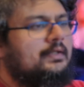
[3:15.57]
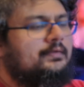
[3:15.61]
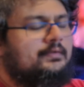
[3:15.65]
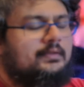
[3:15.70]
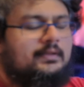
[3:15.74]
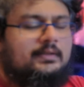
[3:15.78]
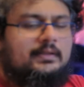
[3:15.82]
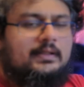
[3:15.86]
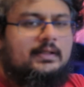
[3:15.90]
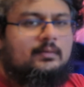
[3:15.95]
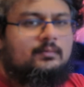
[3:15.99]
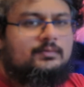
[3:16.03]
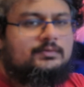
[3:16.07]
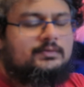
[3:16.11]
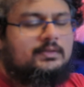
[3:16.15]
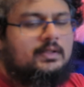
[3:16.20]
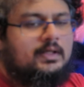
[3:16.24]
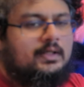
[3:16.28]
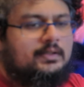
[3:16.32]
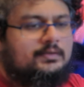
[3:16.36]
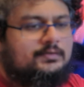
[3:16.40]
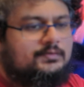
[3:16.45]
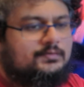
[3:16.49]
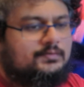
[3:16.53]
leather. That was
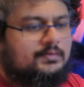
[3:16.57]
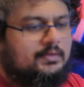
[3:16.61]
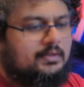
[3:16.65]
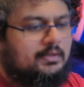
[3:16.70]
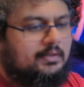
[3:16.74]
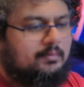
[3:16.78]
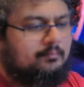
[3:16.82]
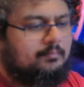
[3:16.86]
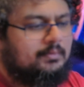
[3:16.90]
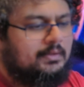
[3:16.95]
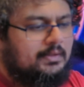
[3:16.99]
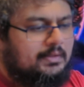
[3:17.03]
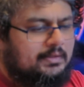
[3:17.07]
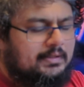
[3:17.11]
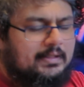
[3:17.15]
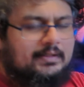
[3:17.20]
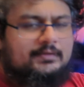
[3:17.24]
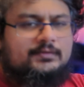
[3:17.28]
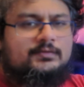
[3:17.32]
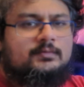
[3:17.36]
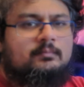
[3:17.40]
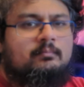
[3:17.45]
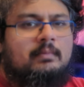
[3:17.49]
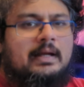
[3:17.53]
nice. Um, he
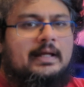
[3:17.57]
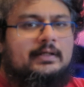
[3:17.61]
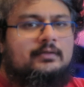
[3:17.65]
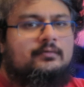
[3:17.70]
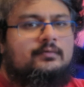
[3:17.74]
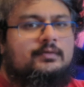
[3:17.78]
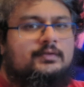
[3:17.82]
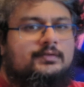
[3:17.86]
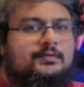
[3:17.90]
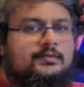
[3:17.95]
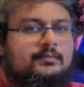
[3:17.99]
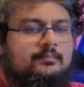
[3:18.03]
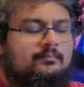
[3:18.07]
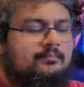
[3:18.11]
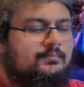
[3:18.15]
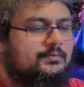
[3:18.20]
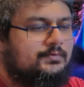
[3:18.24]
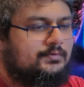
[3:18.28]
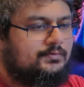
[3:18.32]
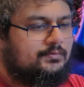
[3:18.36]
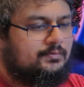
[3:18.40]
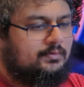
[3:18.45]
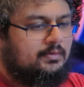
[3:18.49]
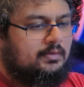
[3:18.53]
had some
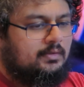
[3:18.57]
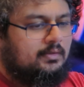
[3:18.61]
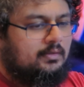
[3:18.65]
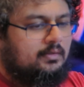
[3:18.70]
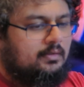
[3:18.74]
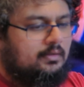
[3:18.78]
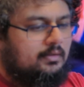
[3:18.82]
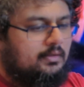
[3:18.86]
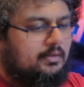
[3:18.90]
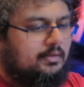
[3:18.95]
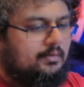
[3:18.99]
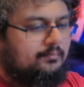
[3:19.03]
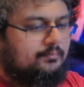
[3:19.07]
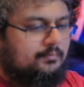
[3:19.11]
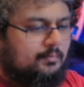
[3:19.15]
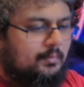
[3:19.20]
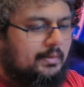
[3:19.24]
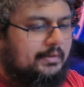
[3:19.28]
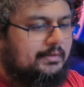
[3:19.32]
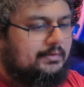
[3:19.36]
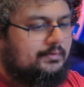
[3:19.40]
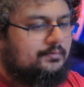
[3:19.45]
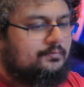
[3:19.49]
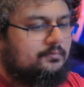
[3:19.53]
mannerisms, and the
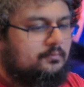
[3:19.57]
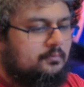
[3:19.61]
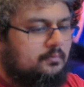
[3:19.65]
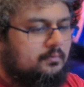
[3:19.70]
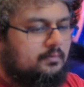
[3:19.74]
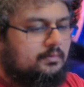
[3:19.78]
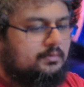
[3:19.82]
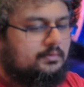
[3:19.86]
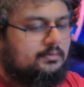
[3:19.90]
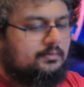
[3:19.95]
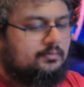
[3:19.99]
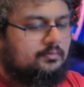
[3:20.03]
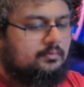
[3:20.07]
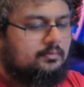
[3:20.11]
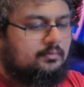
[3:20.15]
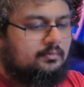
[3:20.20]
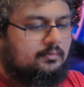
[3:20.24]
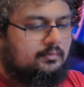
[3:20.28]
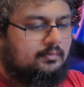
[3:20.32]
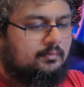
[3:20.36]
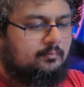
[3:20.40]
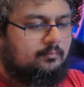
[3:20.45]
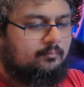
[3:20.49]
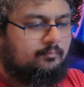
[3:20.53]
way he talked
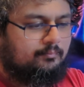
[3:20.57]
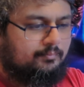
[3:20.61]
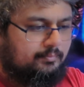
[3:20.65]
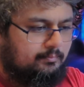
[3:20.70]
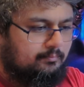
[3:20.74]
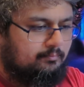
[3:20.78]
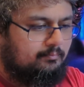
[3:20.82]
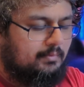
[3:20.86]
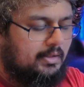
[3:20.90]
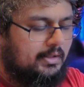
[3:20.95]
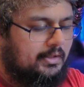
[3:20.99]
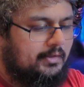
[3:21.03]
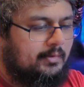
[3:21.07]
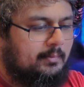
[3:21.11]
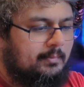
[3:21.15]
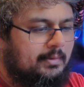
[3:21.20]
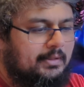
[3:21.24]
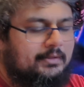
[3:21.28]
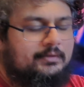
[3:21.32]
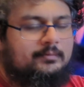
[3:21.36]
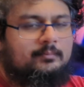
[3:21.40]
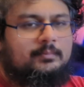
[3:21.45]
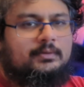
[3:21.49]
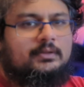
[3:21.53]

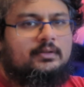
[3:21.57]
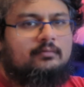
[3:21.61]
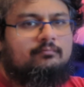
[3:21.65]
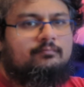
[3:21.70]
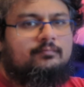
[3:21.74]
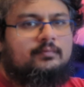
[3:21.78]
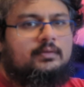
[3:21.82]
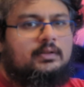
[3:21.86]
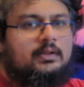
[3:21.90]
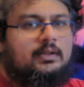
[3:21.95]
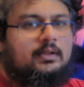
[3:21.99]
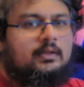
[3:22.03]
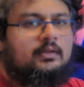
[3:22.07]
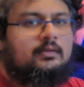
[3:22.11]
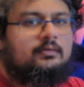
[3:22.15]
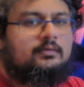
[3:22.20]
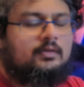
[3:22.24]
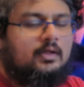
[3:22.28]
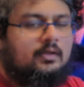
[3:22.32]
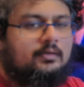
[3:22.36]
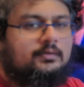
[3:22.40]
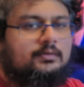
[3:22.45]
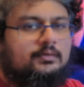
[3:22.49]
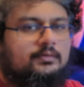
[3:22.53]
reminded me of uh,
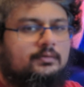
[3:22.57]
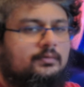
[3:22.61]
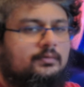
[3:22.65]
Doctor